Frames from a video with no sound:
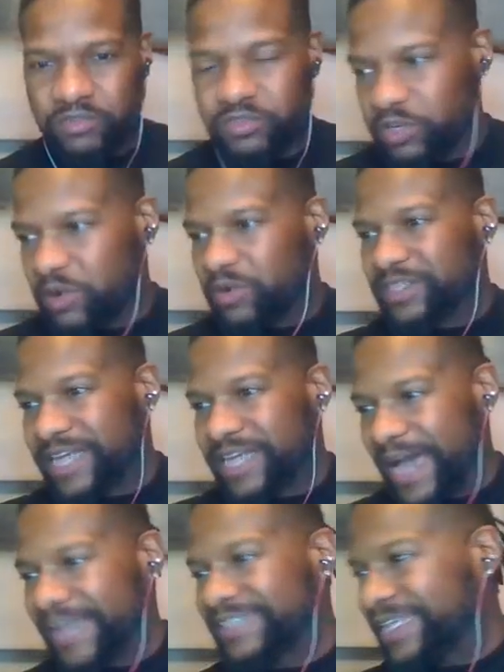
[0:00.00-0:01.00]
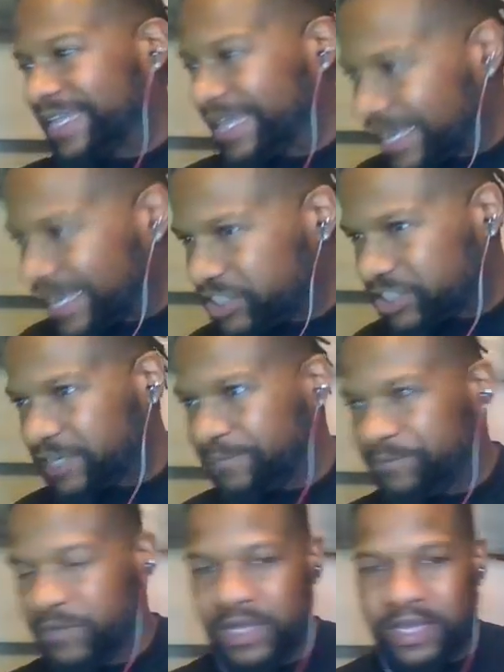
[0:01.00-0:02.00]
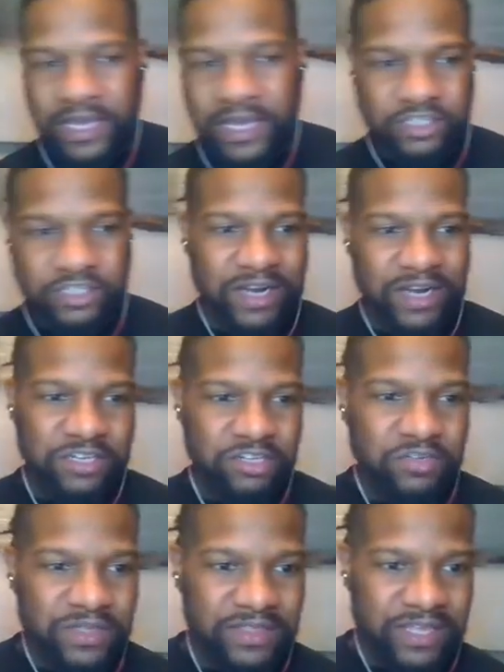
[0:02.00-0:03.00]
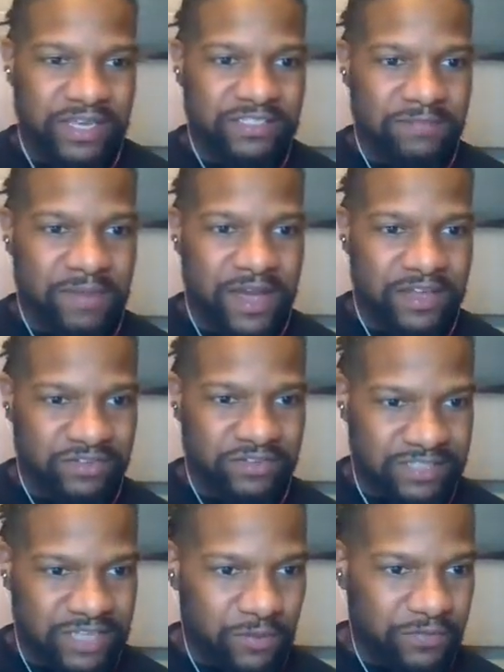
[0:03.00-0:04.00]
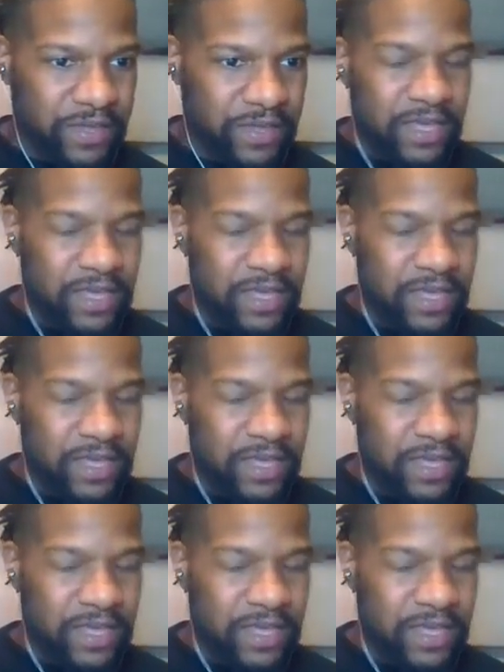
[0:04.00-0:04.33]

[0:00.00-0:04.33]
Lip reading: you to go into isolation and try to deal with things by yourself.